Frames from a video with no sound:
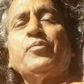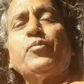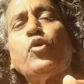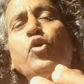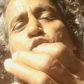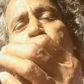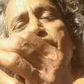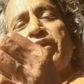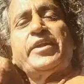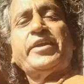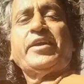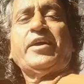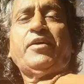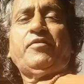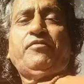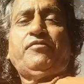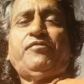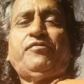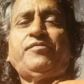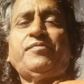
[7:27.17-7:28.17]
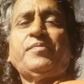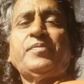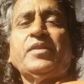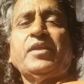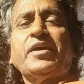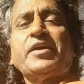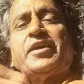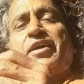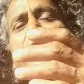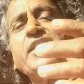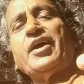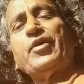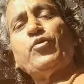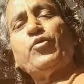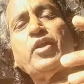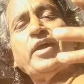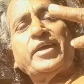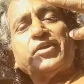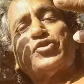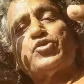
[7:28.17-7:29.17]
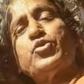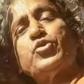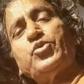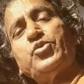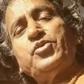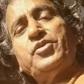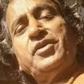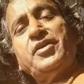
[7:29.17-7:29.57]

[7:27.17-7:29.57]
more than enough. Again, I would like to